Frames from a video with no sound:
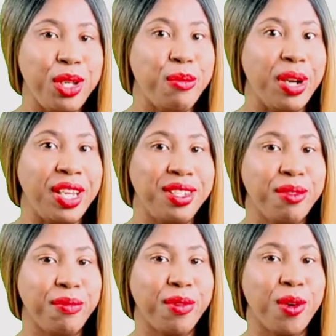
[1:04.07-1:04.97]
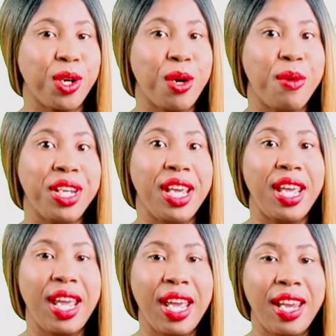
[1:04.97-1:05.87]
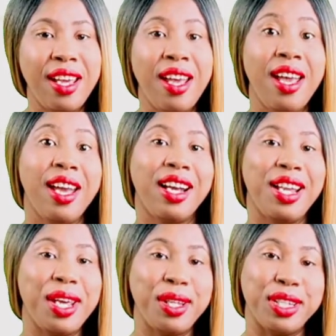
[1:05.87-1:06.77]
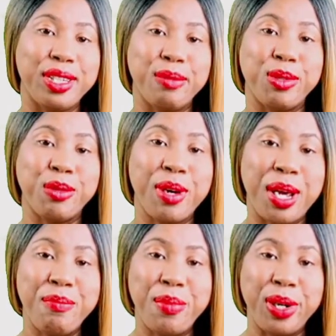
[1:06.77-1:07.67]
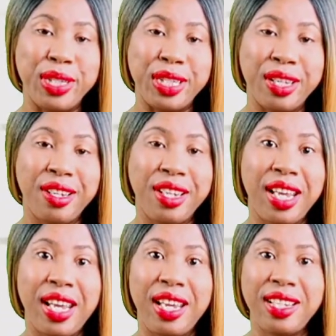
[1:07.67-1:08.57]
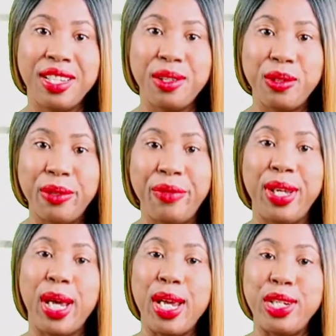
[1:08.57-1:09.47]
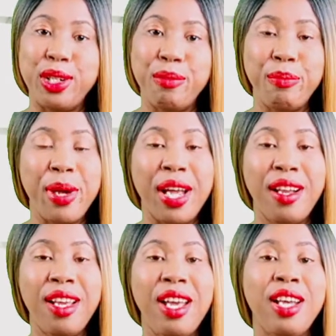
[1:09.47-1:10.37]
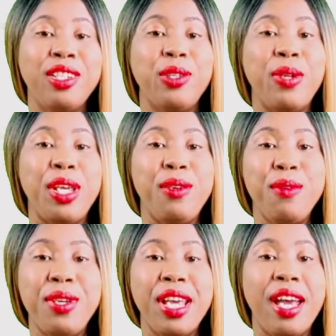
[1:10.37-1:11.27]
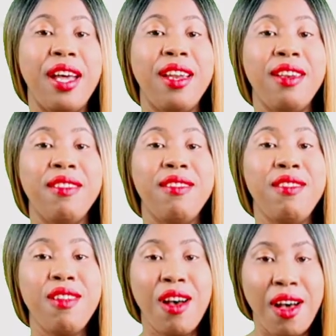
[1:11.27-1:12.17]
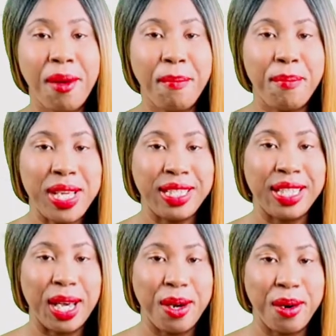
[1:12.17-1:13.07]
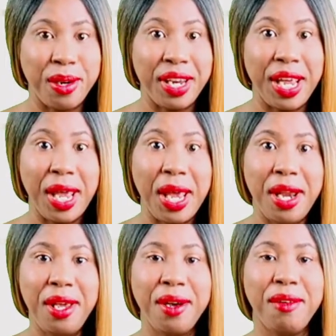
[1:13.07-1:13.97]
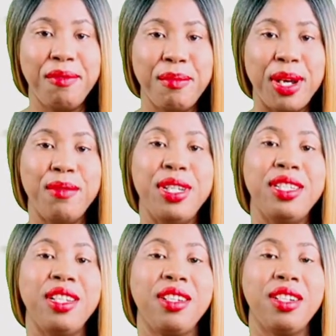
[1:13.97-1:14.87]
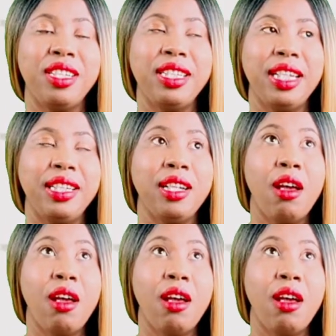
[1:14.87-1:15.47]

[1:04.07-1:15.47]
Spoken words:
are you waiting for? Go on ahead, click the subscribe button, hit the notification bell so that you can not miss out on any of my recent content.